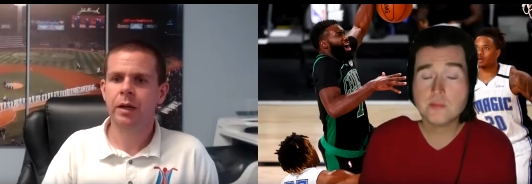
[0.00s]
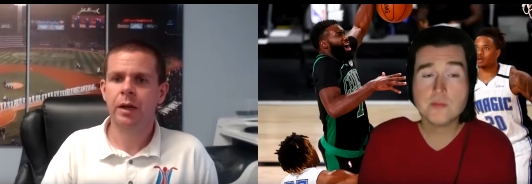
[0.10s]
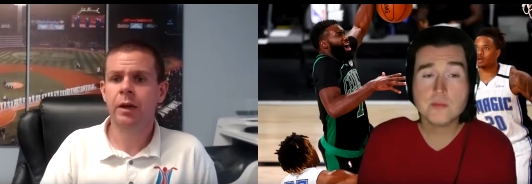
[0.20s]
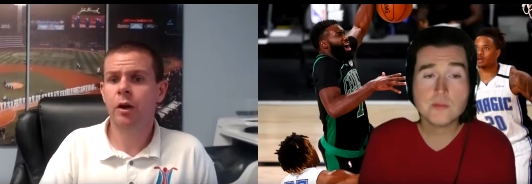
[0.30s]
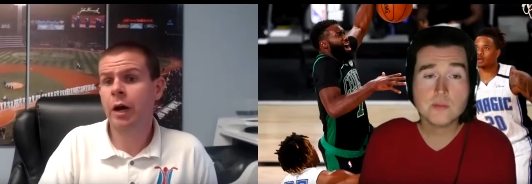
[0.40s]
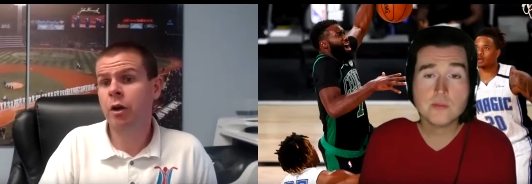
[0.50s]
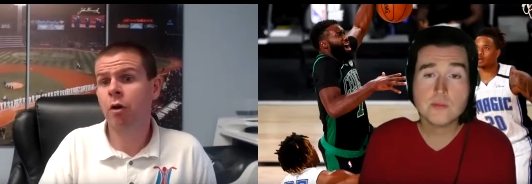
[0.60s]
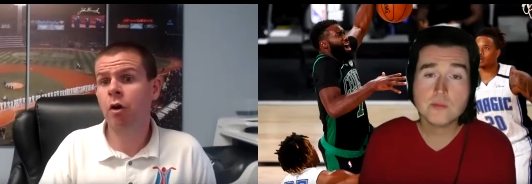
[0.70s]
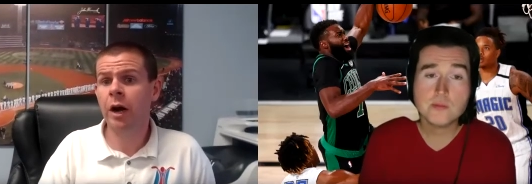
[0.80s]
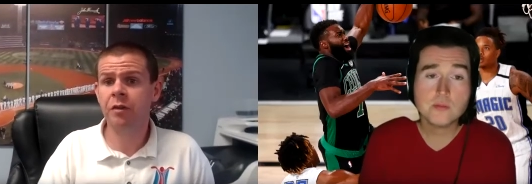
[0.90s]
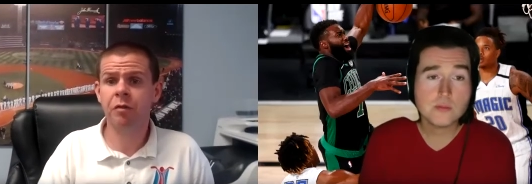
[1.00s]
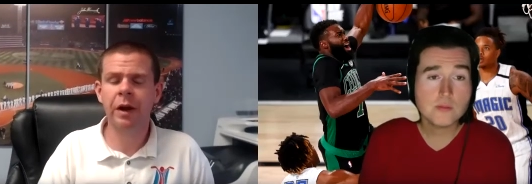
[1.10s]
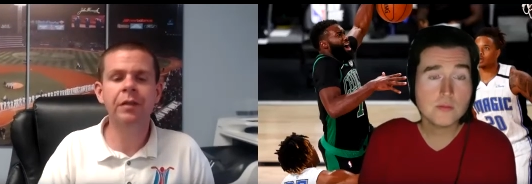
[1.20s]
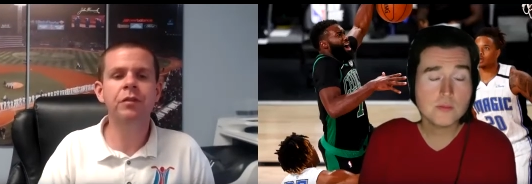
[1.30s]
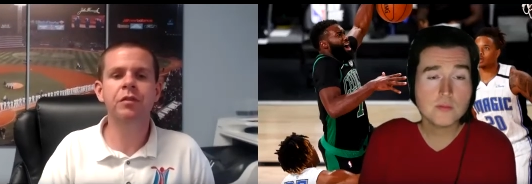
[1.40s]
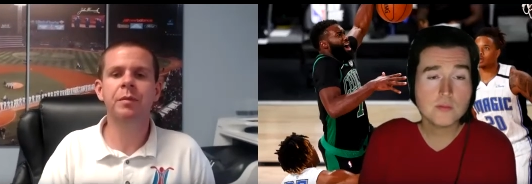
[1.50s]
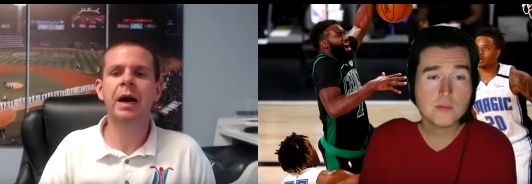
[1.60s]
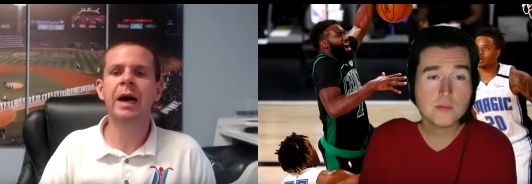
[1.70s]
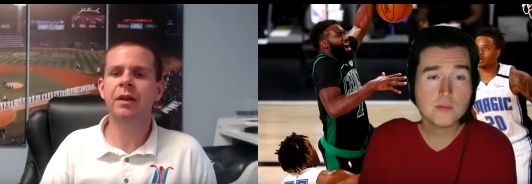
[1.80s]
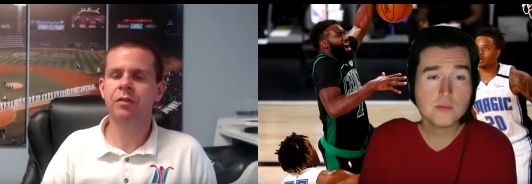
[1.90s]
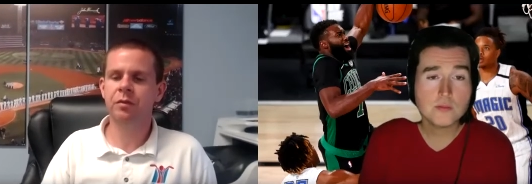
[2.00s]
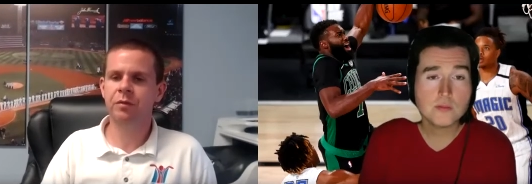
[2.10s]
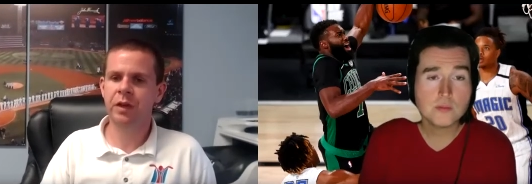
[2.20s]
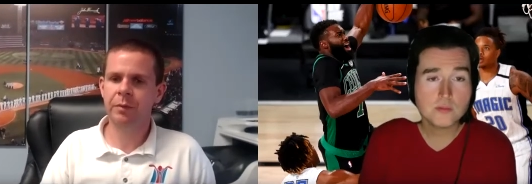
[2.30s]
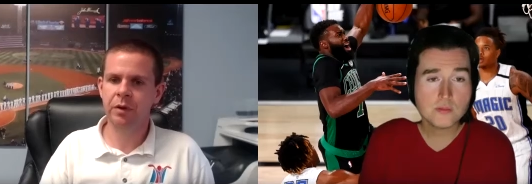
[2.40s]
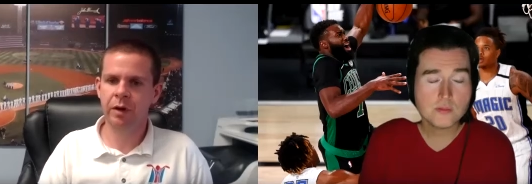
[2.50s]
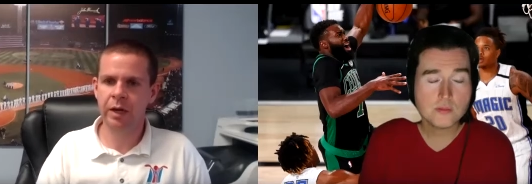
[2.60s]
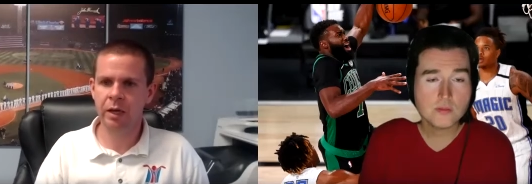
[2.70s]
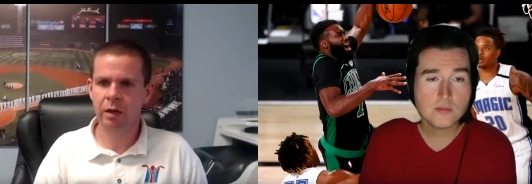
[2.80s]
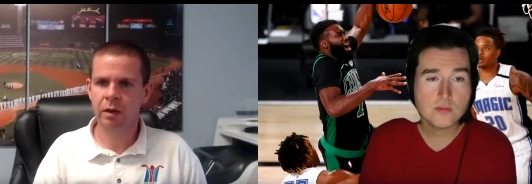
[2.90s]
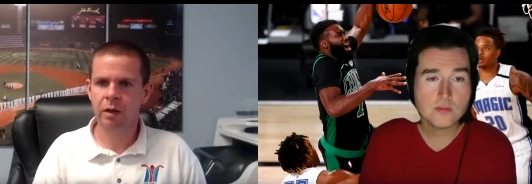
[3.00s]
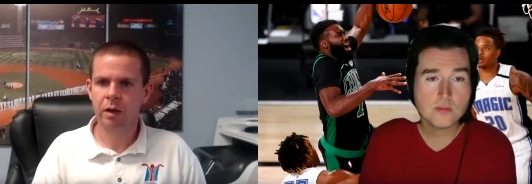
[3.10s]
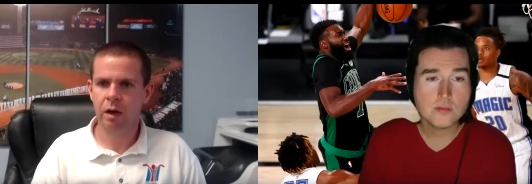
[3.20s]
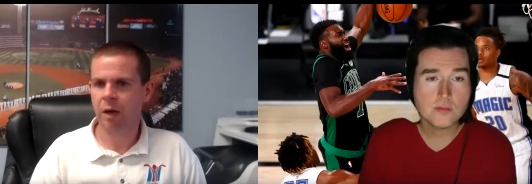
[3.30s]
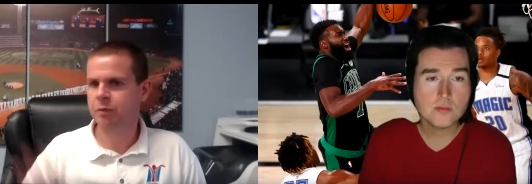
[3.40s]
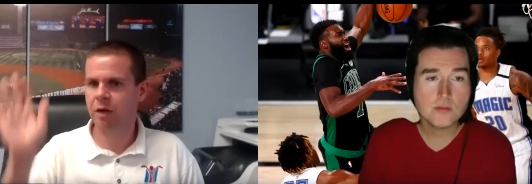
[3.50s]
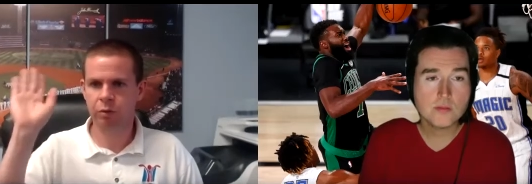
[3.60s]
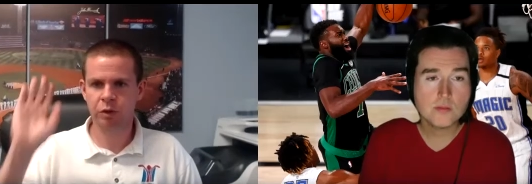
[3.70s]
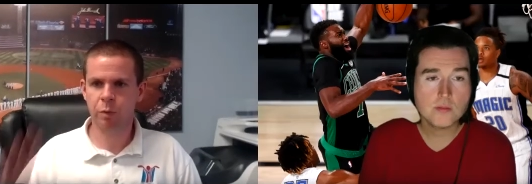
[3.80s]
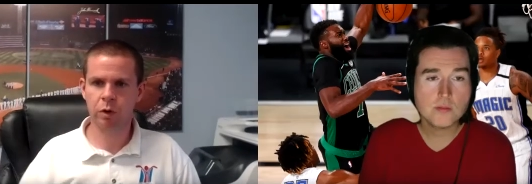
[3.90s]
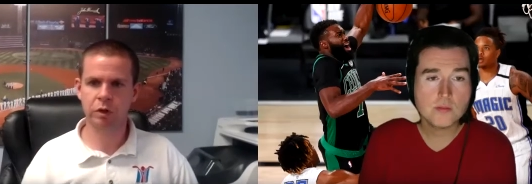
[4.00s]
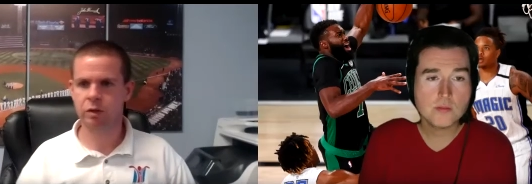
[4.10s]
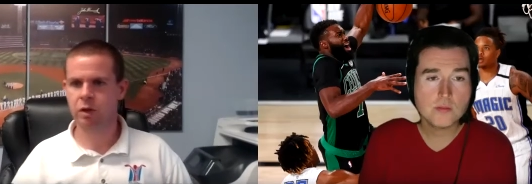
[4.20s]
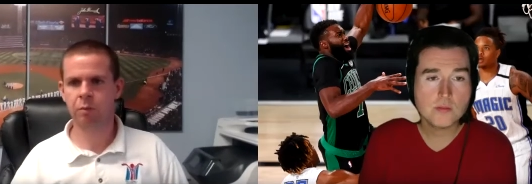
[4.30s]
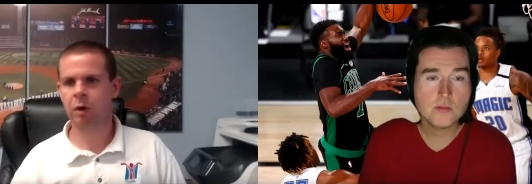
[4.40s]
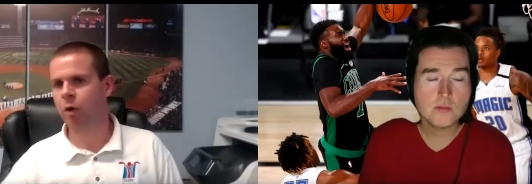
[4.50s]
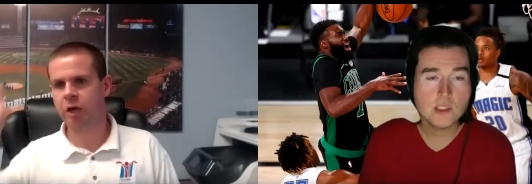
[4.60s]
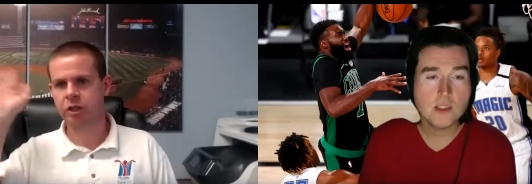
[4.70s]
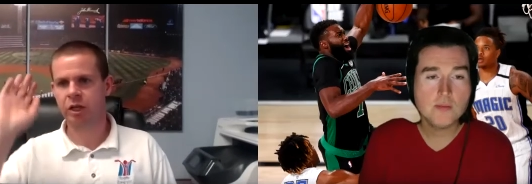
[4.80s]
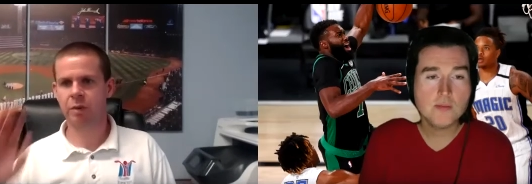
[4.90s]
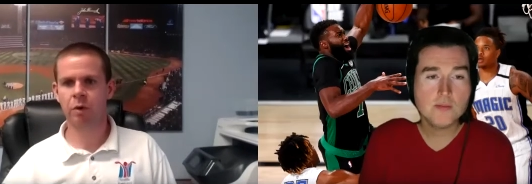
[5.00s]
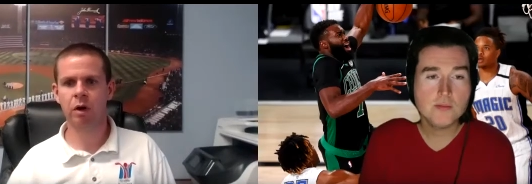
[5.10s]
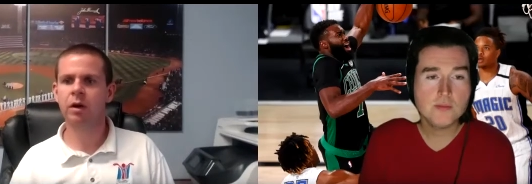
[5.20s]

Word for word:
Speaker 1: You know, I know a lot of friends of mine and some family like, I'm done with sports. I'm not yeah. watching anymore.